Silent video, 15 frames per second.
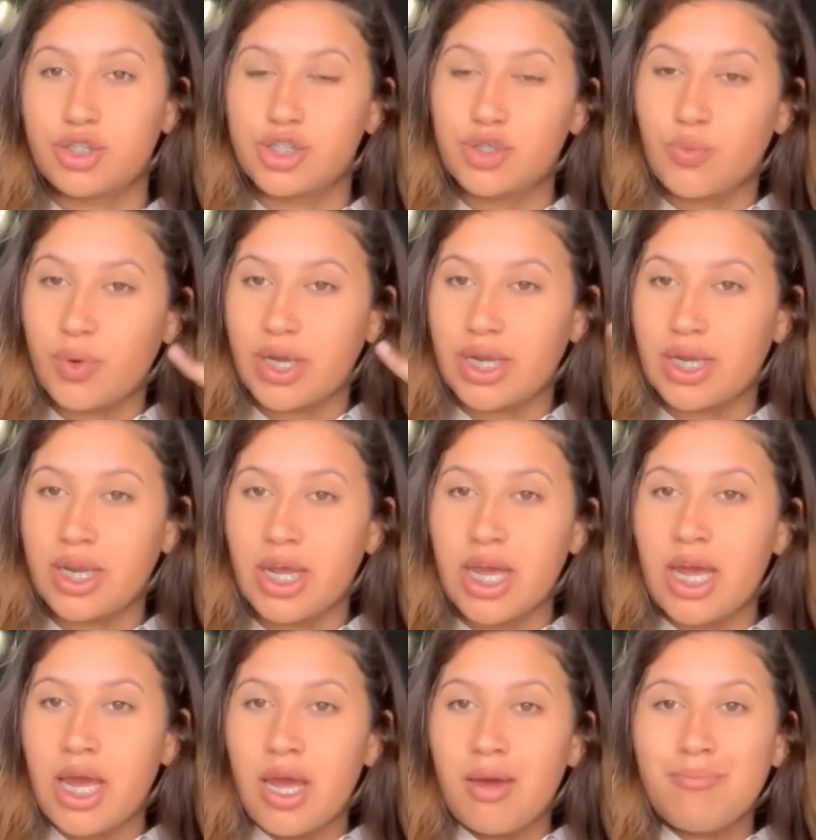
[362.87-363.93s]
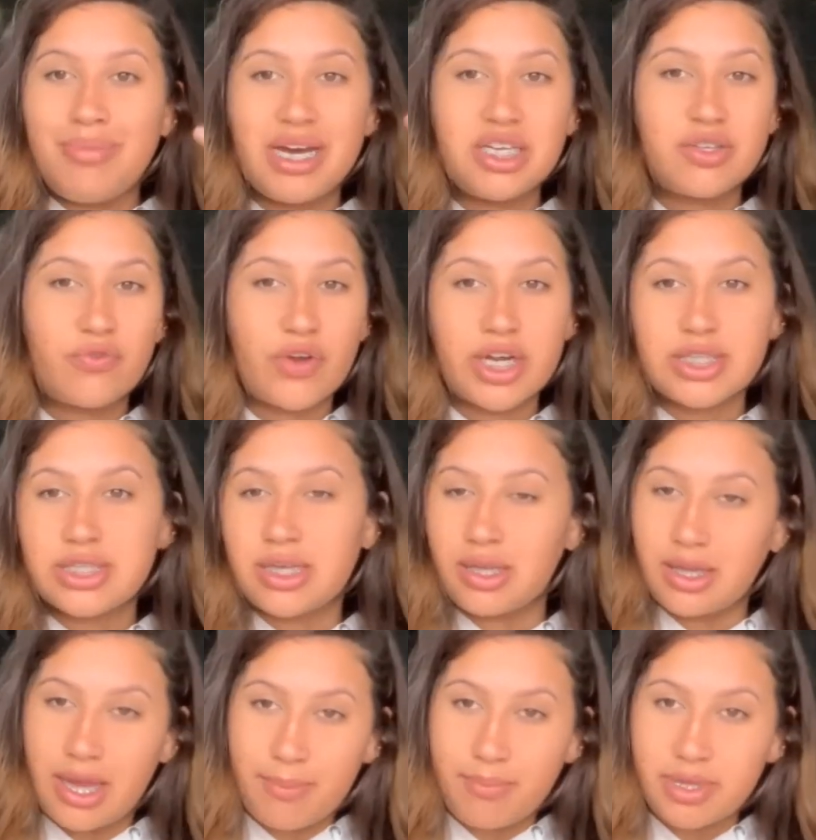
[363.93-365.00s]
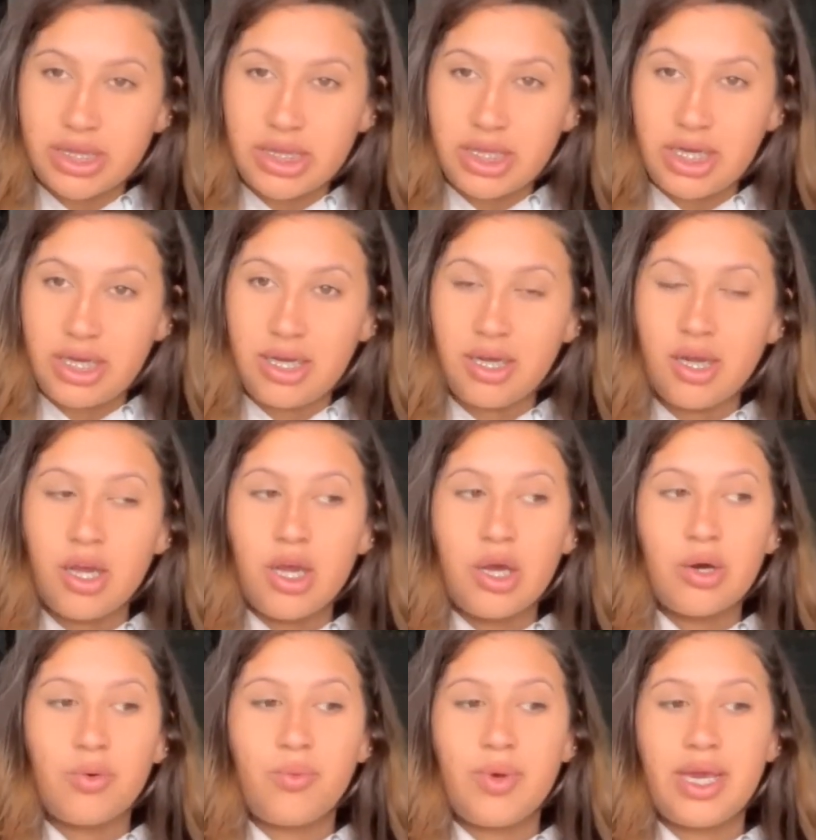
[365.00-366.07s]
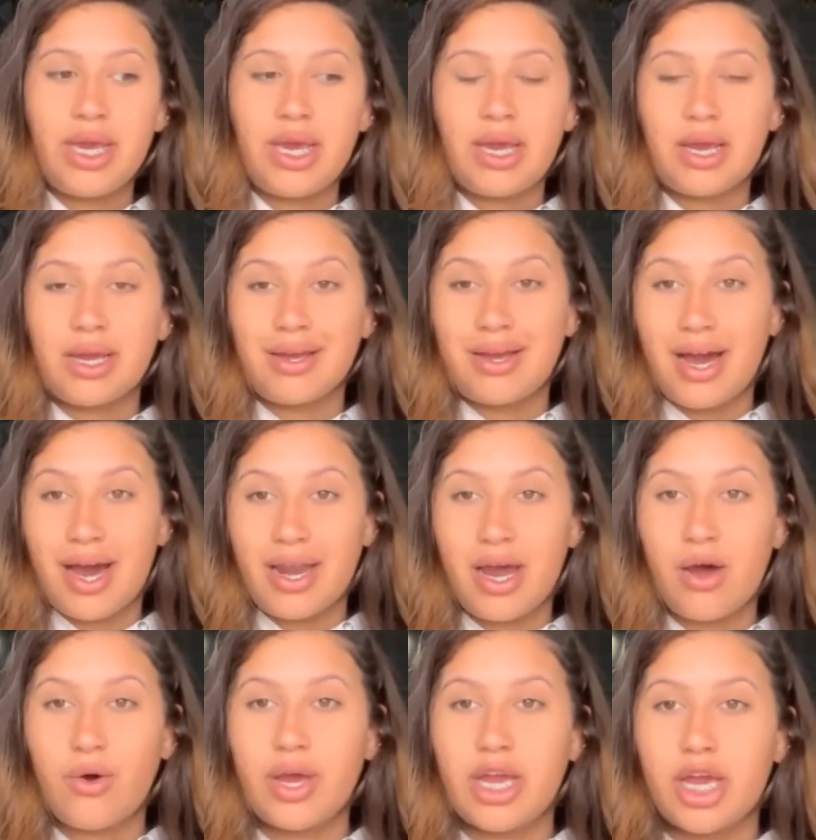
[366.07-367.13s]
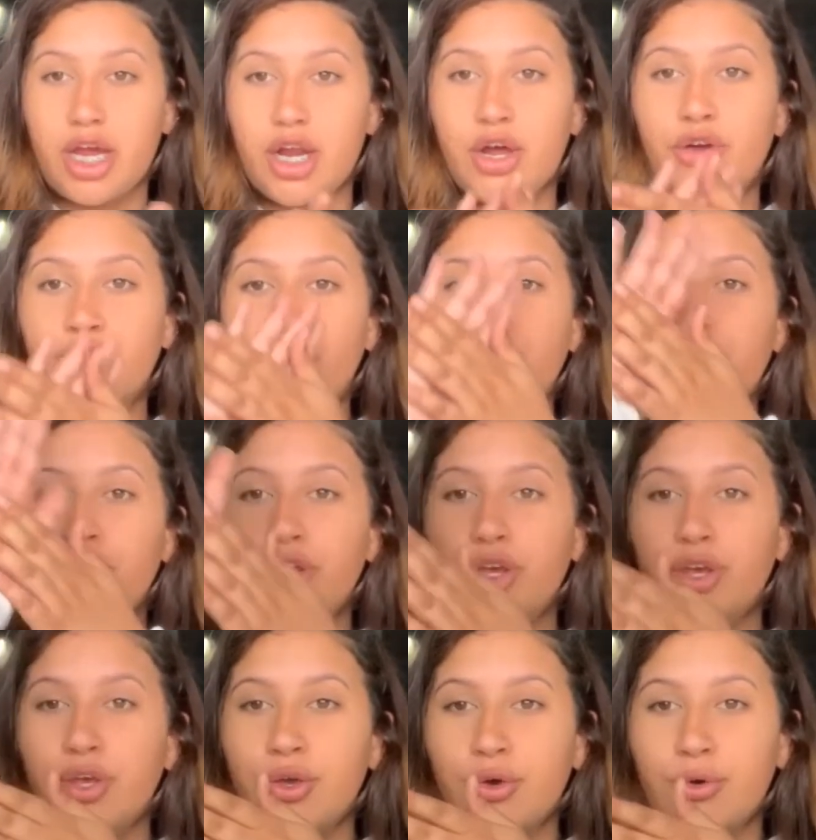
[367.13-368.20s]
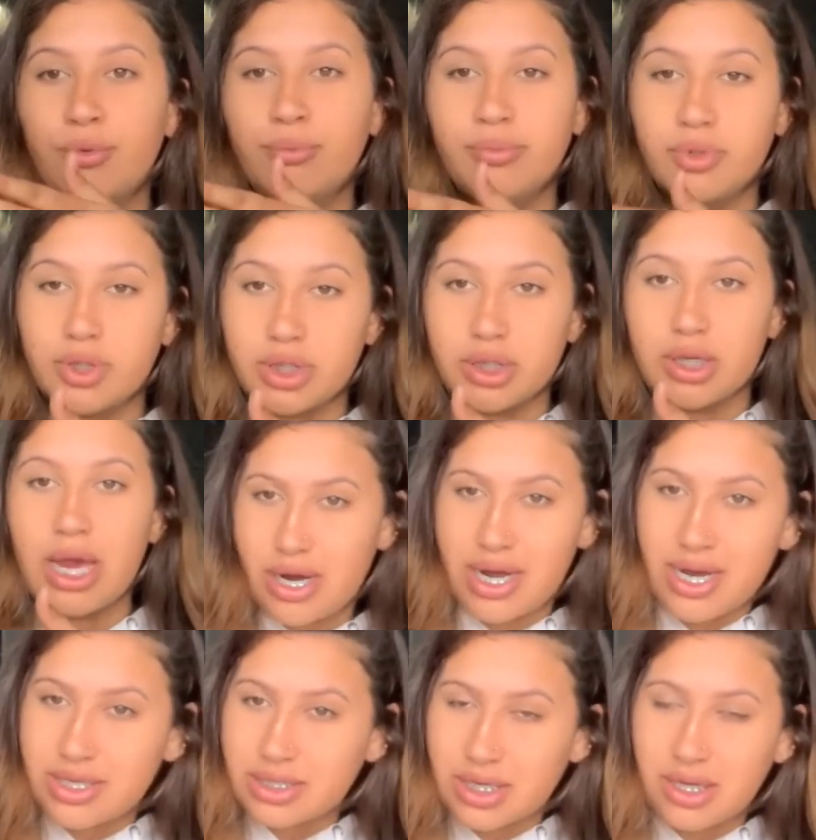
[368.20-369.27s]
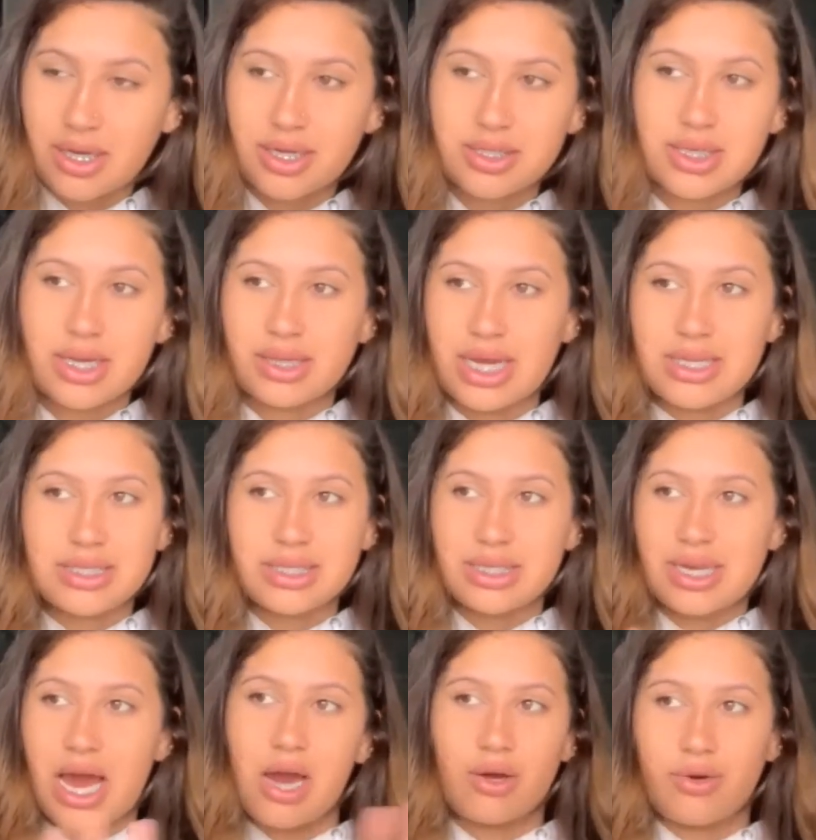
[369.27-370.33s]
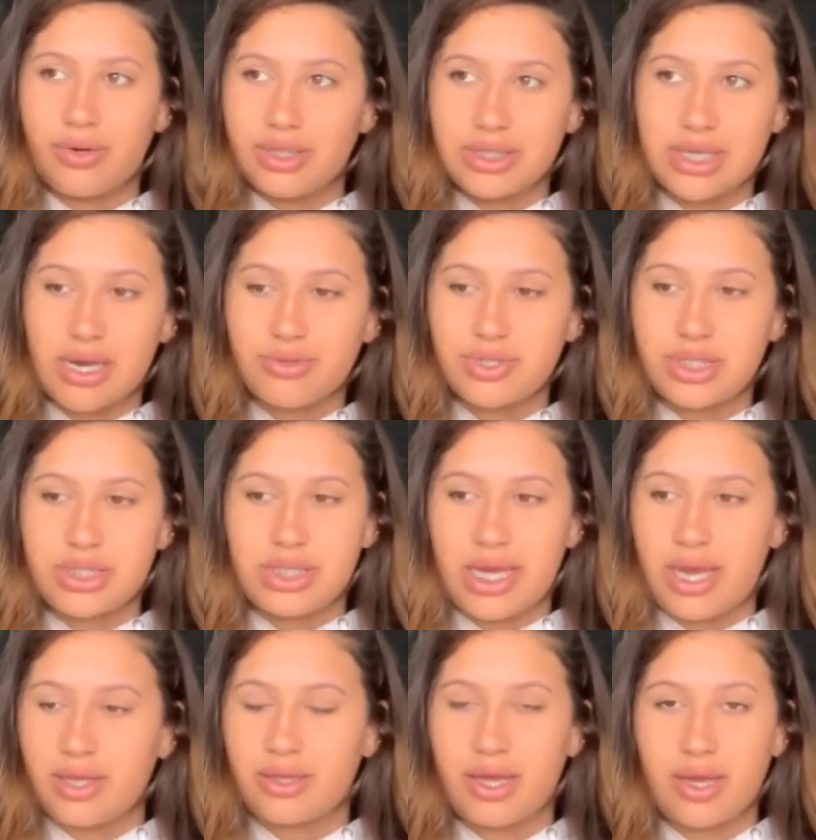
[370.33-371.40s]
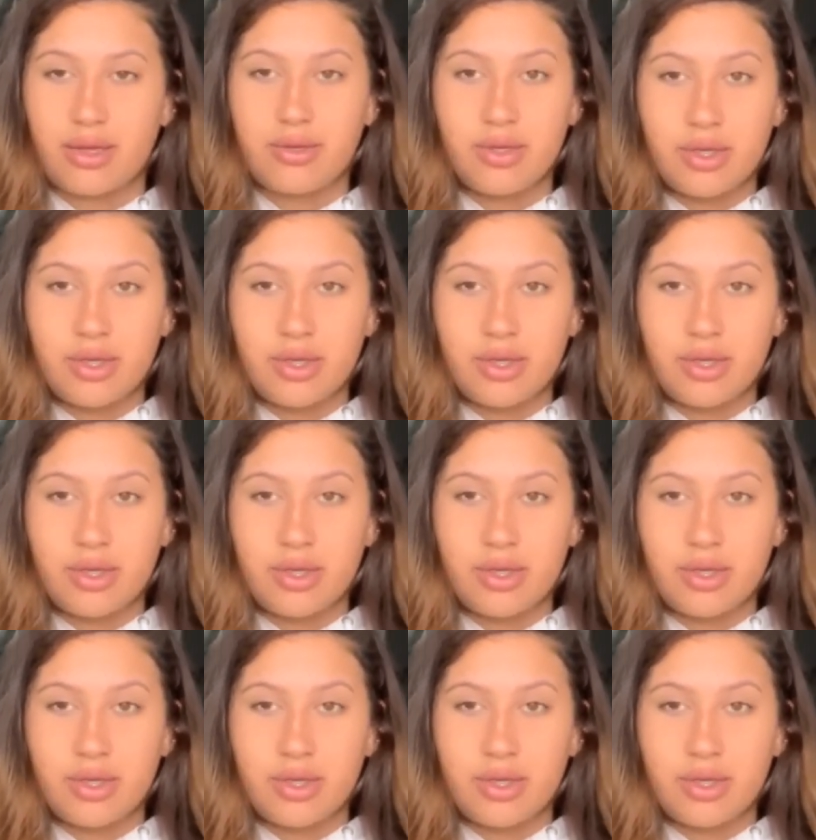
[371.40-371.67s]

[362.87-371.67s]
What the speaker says: twin best friend telepathy, we got out and fumed, asking us like, that's not going down today. Like,